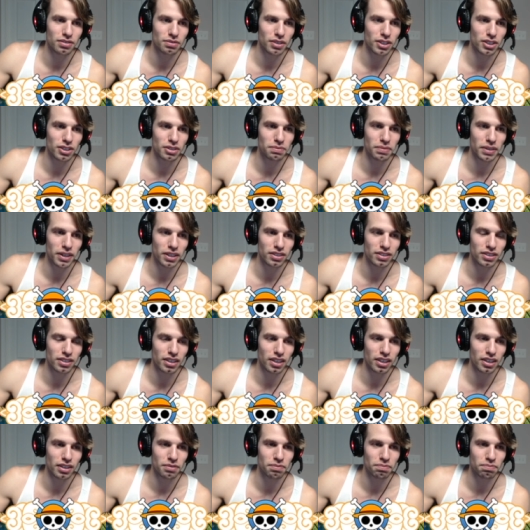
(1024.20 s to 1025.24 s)
much better than
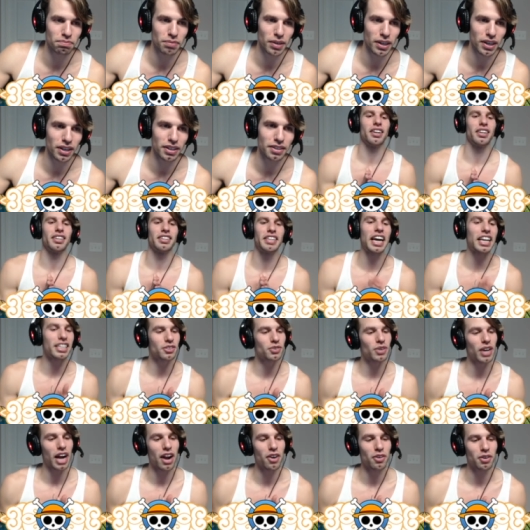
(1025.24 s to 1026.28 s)
him. But that's
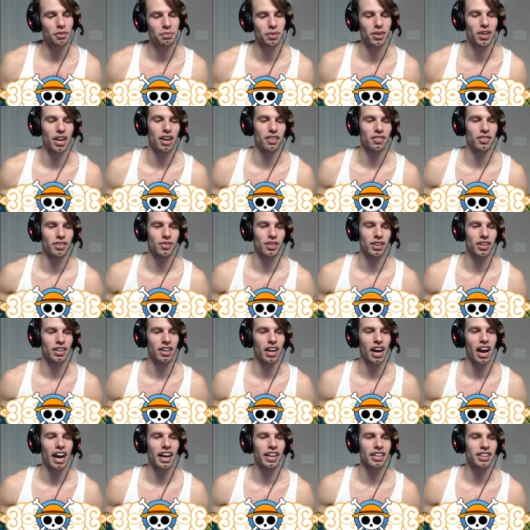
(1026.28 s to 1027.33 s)
where I would put everyone.
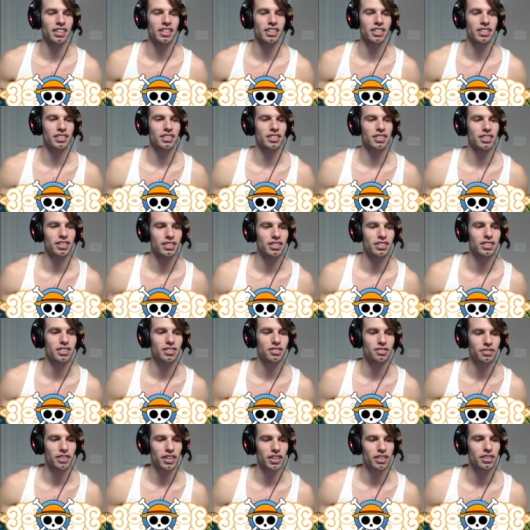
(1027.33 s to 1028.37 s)
I think
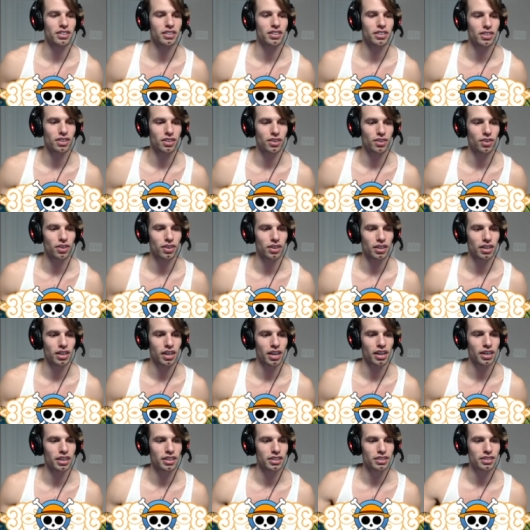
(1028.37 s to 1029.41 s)
it's fairly
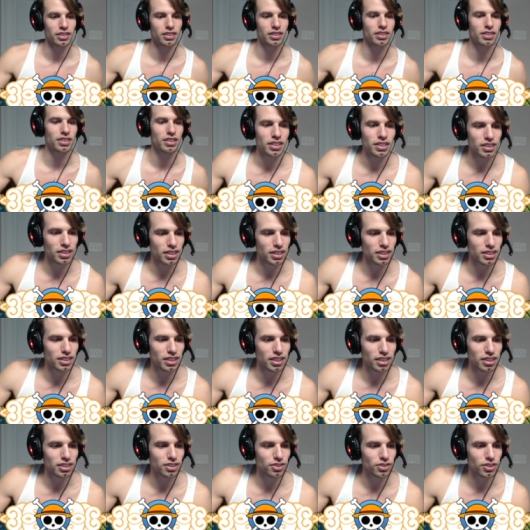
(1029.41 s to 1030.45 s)
organized. Does this
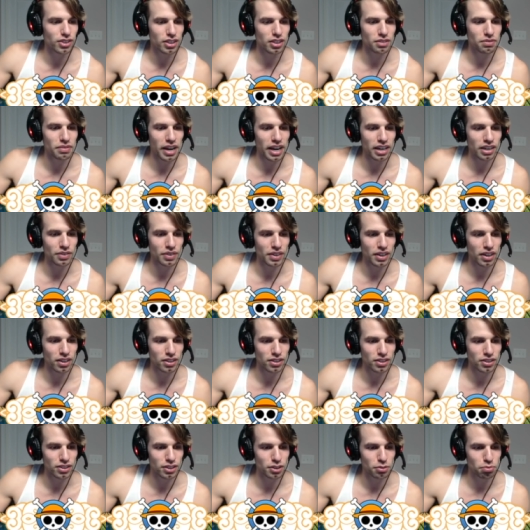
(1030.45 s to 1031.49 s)
list really matter? We all
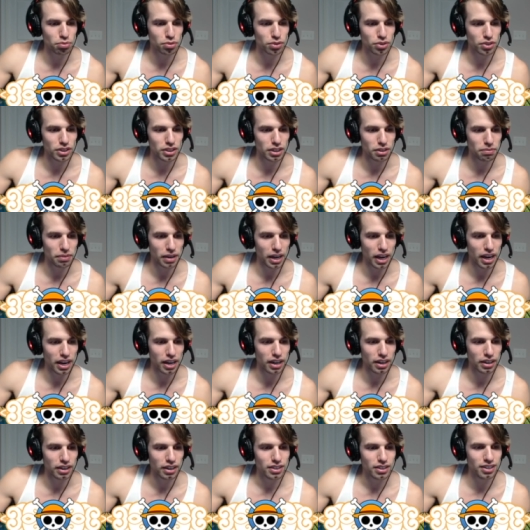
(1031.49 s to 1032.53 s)
know they're pretty
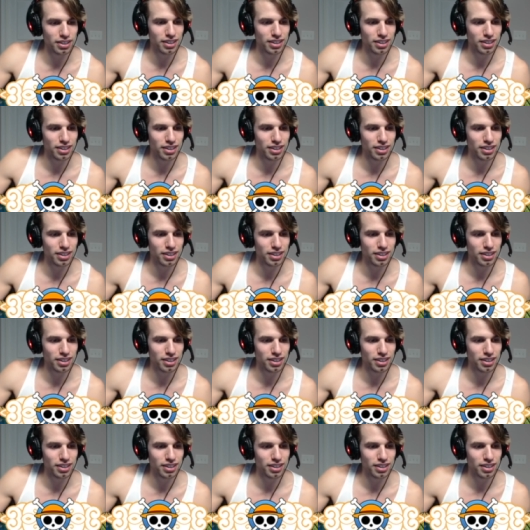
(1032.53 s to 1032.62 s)
bad.